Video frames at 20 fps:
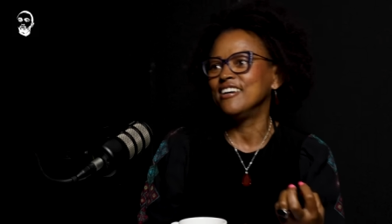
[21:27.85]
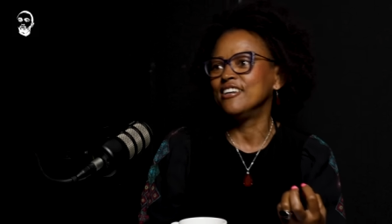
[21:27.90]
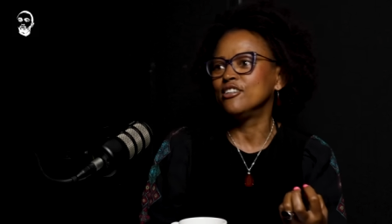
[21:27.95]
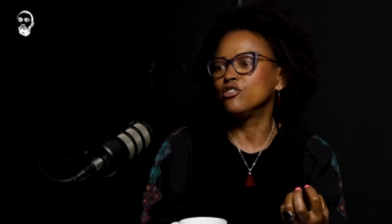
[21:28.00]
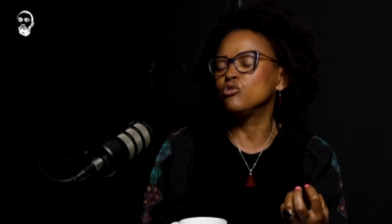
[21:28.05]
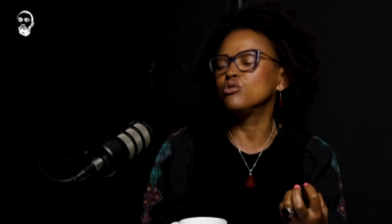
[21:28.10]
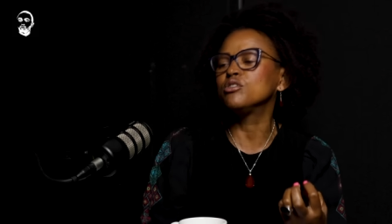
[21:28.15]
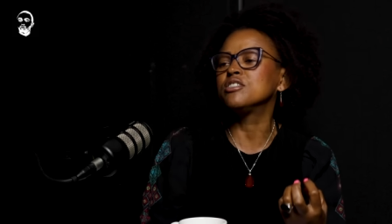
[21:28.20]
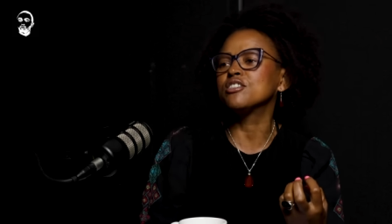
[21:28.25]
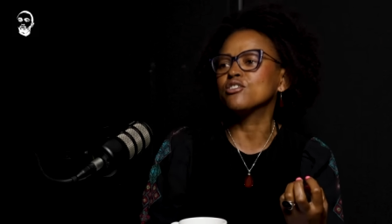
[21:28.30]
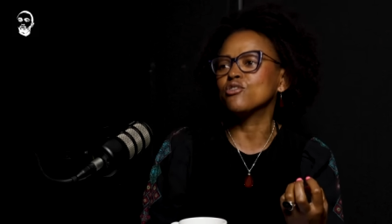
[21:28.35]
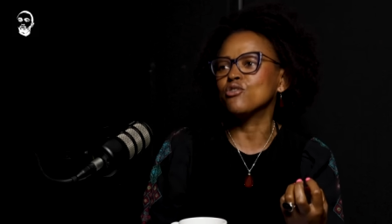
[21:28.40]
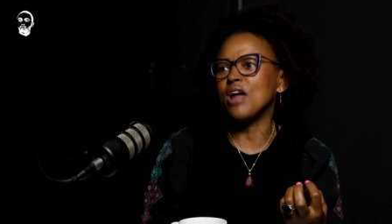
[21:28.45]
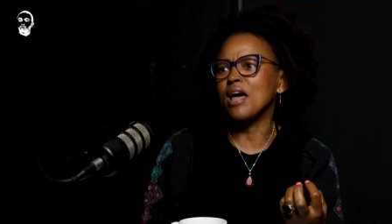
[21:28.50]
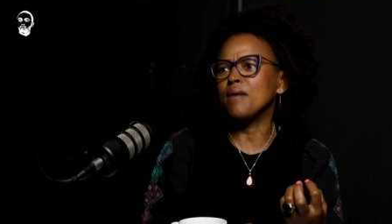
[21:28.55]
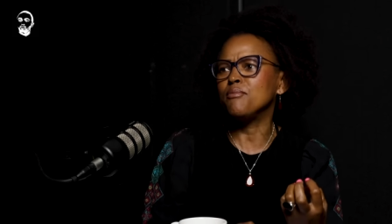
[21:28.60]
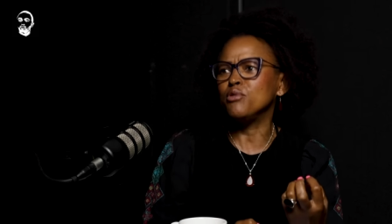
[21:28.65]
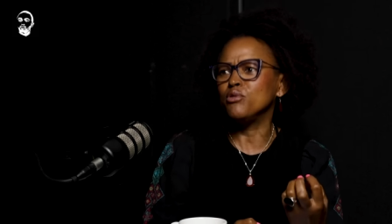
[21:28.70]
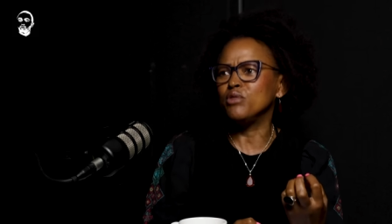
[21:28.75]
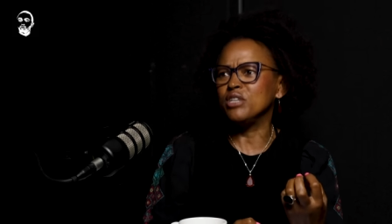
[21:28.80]
to
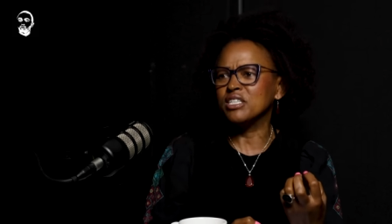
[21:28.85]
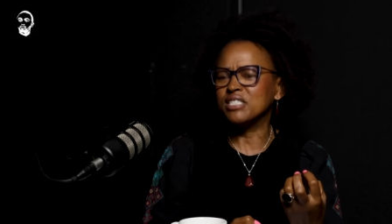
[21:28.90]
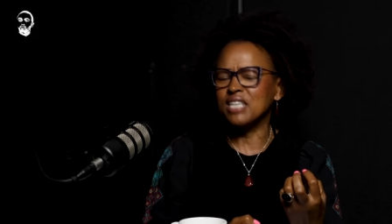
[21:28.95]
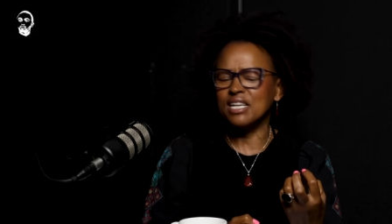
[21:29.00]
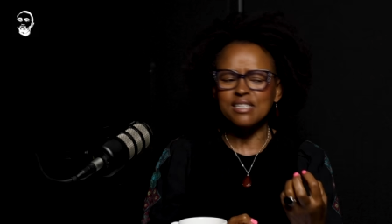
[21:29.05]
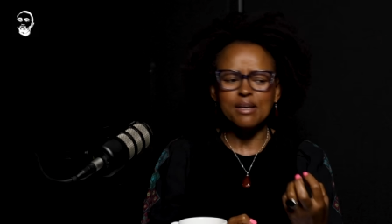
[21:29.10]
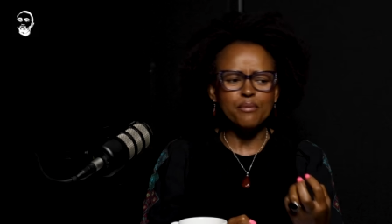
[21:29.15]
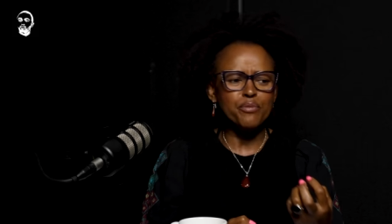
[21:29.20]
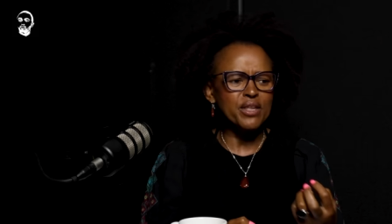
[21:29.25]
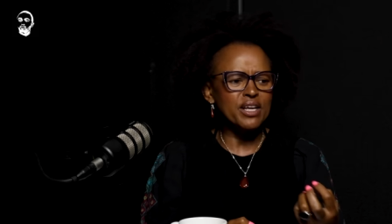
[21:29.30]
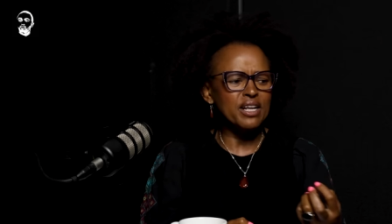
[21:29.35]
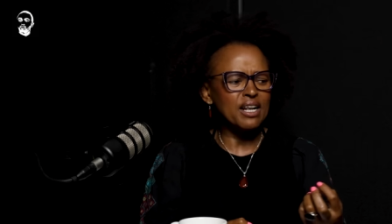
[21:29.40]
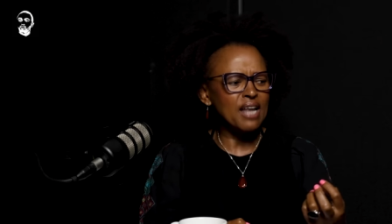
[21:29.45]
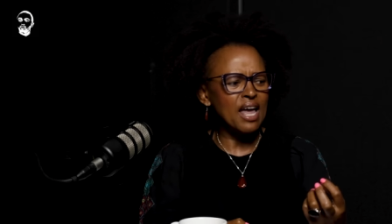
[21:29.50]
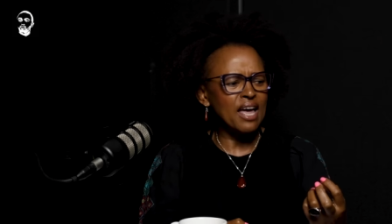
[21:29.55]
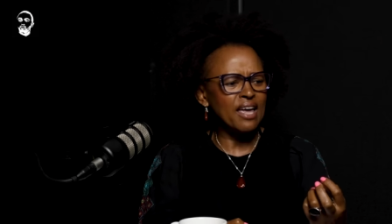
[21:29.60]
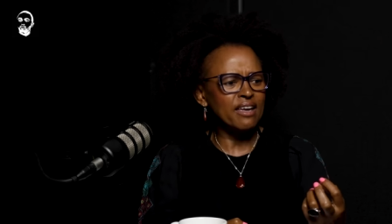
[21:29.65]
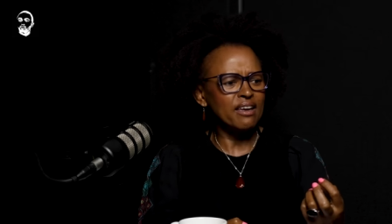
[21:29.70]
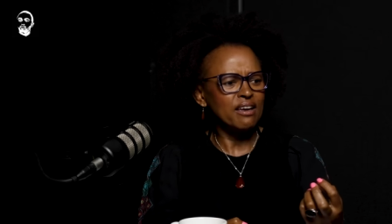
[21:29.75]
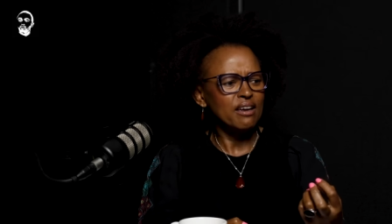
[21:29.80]
describe unisa something
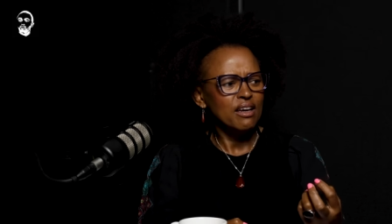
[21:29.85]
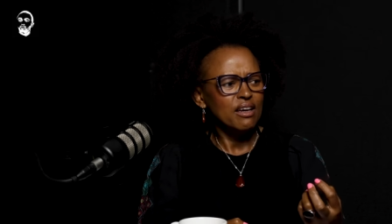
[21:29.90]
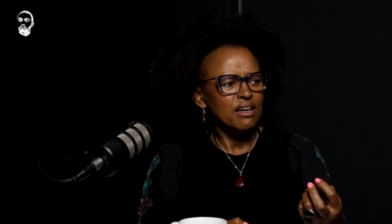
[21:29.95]
like